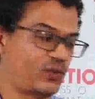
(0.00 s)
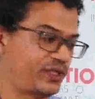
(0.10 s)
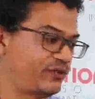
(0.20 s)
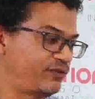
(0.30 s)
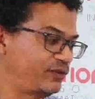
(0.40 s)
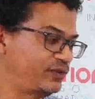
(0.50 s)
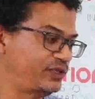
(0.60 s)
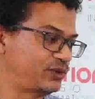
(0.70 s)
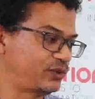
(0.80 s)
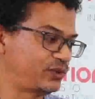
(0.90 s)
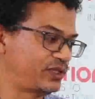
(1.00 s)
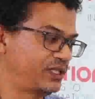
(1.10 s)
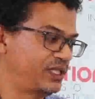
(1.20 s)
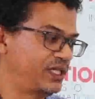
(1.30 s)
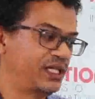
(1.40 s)
a wonderful
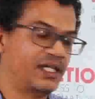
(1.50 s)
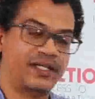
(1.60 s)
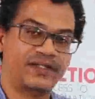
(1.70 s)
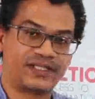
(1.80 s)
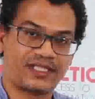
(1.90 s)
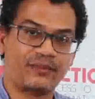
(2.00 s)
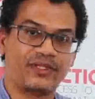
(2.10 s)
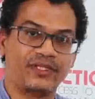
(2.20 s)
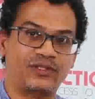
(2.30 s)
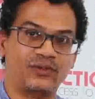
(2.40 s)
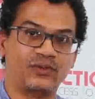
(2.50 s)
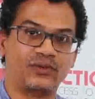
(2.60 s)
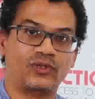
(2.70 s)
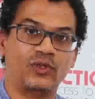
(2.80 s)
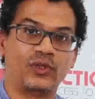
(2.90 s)
resource, and it's something
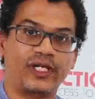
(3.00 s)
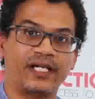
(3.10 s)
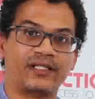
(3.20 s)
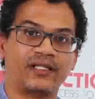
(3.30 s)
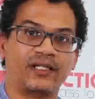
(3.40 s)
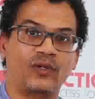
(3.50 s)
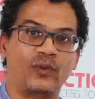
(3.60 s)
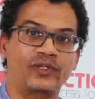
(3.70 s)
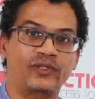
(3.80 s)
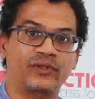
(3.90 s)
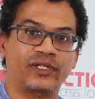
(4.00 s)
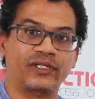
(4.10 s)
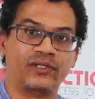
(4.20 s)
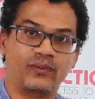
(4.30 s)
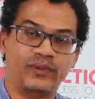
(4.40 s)
to look at when
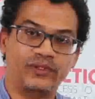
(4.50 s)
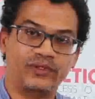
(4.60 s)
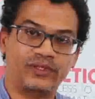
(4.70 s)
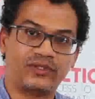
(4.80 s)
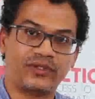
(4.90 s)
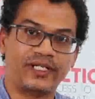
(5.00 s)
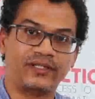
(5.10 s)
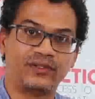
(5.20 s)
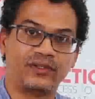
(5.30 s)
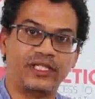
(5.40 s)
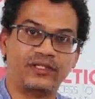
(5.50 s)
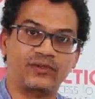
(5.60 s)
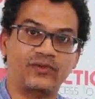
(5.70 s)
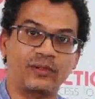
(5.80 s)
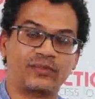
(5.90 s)
you're trying to get
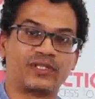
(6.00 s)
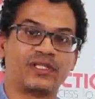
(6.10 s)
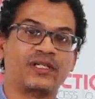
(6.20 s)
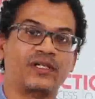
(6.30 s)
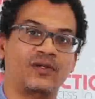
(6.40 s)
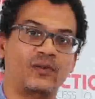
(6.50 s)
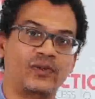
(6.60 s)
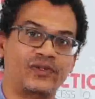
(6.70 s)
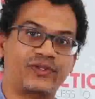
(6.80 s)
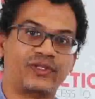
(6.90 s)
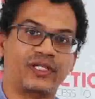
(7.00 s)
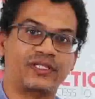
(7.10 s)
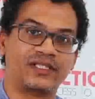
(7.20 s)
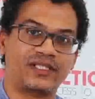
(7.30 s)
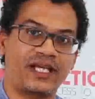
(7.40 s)
to grips with
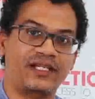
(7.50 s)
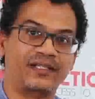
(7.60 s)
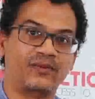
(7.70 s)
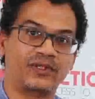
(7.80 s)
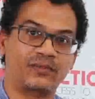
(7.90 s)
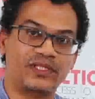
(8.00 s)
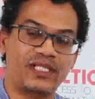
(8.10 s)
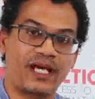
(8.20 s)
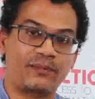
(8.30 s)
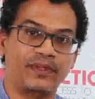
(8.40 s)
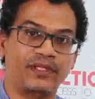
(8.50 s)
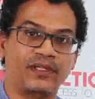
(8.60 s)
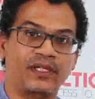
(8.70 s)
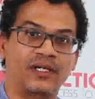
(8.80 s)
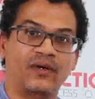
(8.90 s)
understanding what's busy
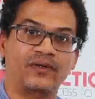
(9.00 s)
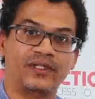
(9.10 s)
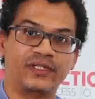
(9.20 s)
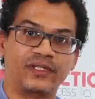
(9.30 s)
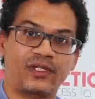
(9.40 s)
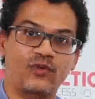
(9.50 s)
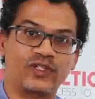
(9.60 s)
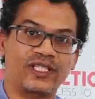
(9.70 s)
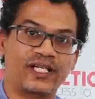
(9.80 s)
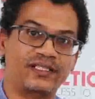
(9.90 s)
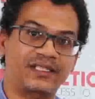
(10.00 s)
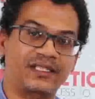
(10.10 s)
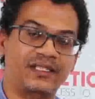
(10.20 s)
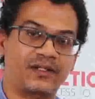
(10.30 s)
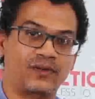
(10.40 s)
happening on the
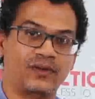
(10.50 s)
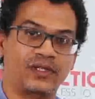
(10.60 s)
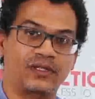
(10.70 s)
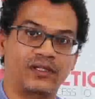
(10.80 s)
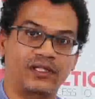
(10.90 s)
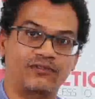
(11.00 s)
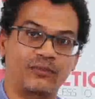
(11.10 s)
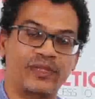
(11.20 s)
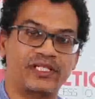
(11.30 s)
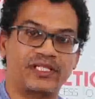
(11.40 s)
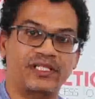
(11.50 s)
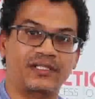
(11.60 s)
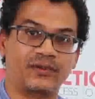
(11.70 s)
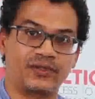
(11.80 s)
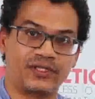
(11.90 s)
COVID-19 information
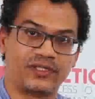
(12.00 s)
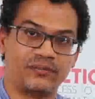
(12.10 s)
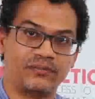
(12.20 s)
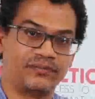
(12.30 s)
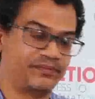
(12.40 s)
ecosystem.